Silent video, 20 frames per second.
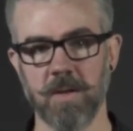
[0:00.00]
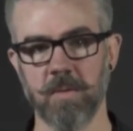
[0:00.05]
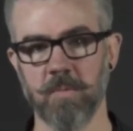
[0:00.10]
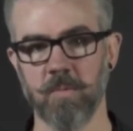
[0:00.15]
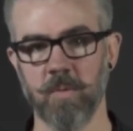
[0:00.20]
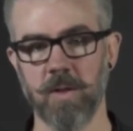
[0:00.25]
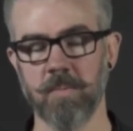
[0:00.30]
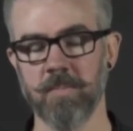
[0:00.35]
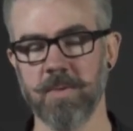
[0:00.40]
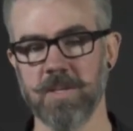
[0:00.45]

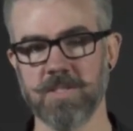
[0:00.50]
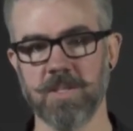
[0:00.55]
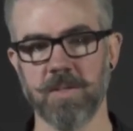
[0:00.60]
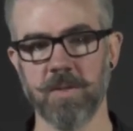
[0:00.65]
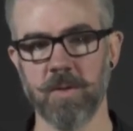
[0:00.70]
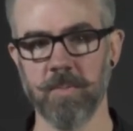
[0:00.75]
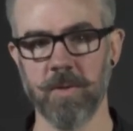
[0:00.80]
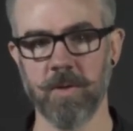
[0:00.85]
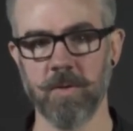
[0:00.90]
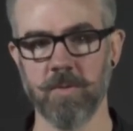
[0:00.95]
While it makes a
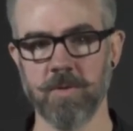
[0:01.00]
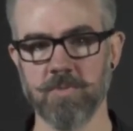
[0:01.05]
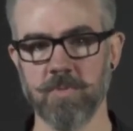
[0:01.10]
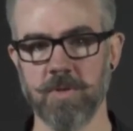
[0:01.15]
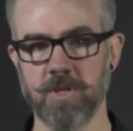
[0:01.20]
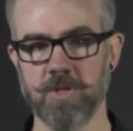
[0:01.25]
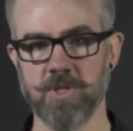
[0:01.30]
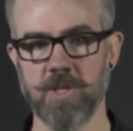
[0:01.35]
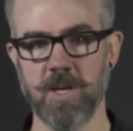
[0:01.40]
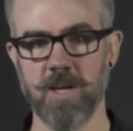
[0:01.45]
little bit noise when
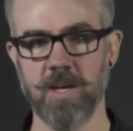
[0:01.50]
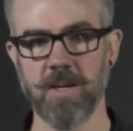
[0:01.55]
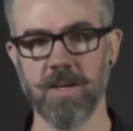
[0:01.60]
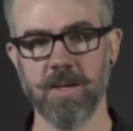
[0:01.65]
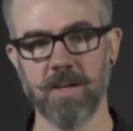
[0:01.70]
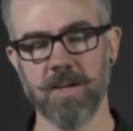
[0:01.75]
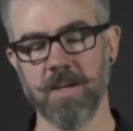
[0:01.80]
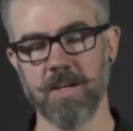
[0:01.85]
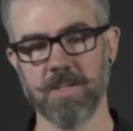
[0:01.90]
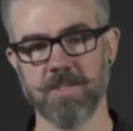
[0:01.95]
you shake,
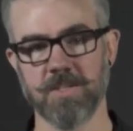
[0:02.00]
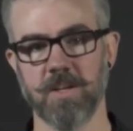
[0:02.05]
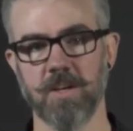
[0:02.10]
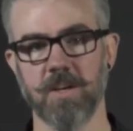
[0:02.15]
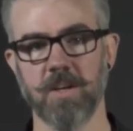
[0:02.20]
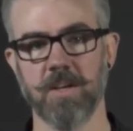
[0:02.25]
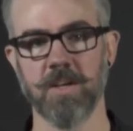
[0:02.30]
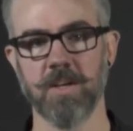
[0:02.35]
it's a good